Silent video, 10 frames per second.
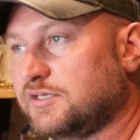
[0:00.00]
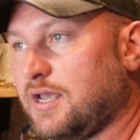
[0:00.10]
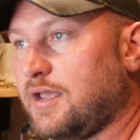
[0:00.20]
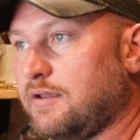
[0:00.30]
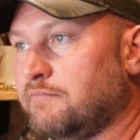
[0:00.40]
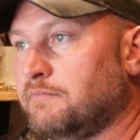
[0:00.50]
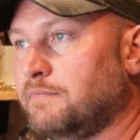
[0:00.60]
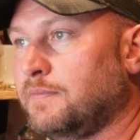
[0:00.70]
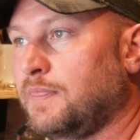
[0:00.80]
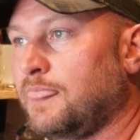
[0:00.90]
time,
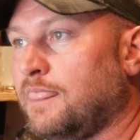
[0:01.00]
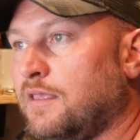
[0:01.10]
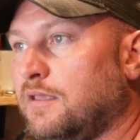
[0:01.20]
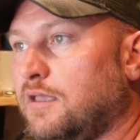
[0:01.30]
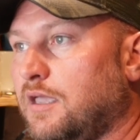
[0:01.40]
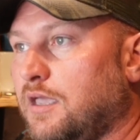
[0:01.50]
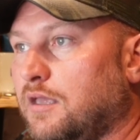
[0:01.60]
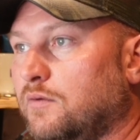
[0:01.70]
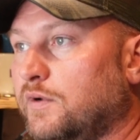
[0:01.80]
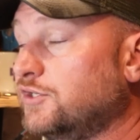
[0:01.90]
and we